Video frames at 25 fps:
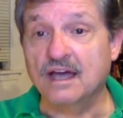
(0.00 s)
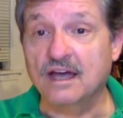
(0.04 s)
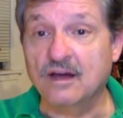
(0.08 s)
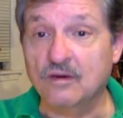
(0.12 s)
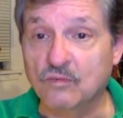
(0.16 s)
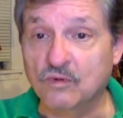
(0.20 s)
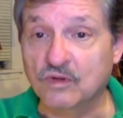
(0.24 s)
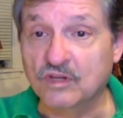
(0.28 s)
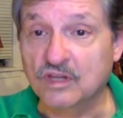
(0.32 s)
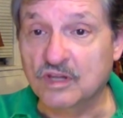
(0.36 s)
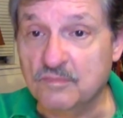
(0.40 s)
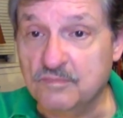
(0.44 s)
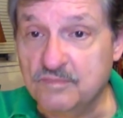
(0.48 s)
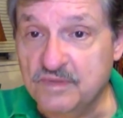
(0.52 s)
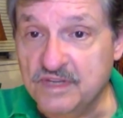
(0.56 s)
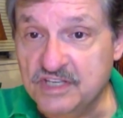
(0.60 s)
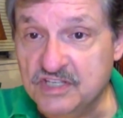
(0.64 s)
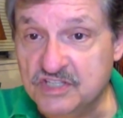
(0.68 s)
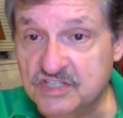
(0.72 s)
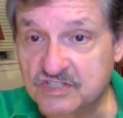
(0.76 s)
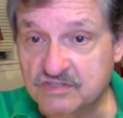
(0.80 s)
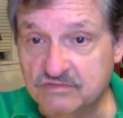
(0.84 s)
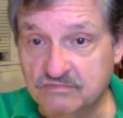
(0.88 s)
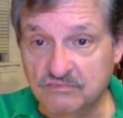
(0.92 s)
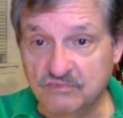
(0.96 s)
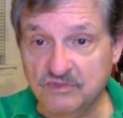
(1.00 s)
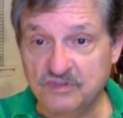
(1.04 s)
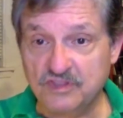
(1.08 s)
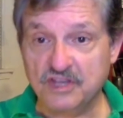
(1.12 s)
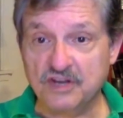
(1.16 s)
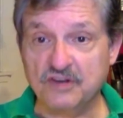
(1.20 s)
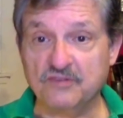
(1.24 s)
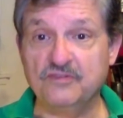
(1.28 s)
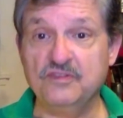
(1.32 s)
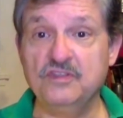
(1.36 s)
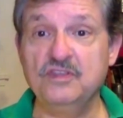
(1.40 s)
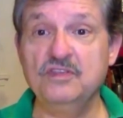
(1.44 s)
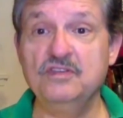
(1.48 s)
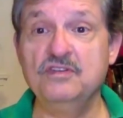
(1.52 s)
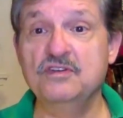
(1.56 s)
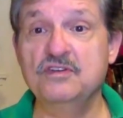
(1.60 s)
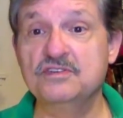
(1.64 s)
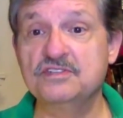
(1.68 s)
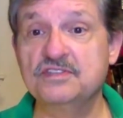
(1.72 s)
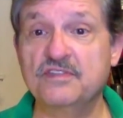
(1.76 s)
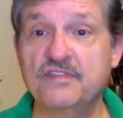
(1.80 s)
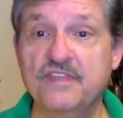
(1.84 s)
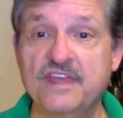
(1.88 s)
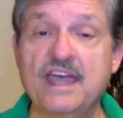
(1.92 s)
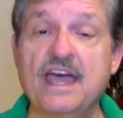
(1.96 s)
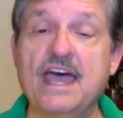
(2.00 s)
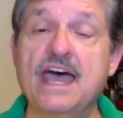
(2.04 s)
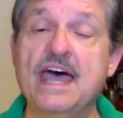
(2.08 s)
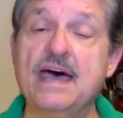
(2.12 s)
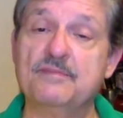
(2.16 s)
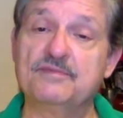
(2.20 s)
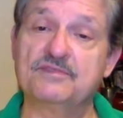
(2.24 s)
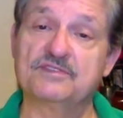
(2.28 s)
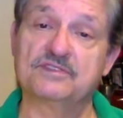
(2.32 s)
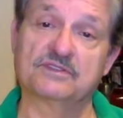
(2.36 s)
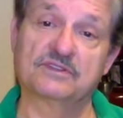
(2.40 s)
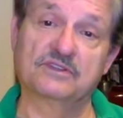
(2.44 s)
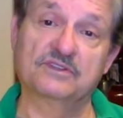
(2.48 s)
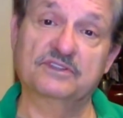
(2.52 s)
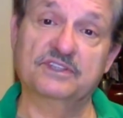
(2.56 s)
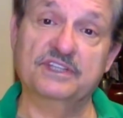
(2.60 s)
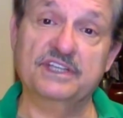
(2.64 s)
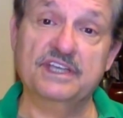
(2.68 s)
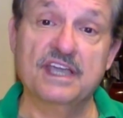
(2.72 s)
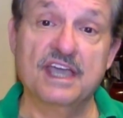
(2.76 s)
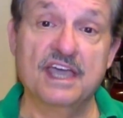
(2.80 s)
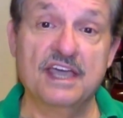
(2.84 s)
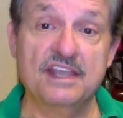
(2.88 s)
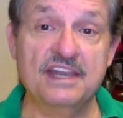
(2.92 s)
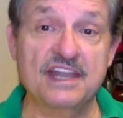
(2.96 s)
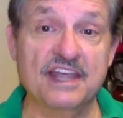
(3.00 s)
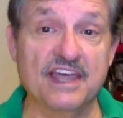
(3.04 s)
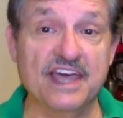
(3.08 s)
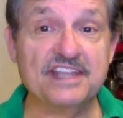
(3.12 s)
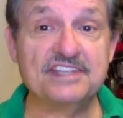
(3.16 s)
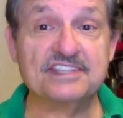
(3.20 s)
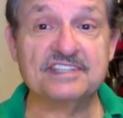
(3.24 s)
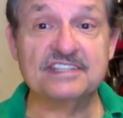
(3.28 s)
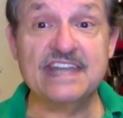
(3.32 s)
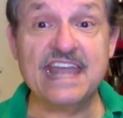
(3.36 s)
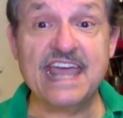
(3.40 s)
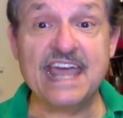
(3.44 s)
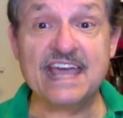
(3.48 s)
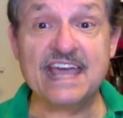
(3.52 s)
uh, will it be sh- within a few years of that? Absolutely. Now that's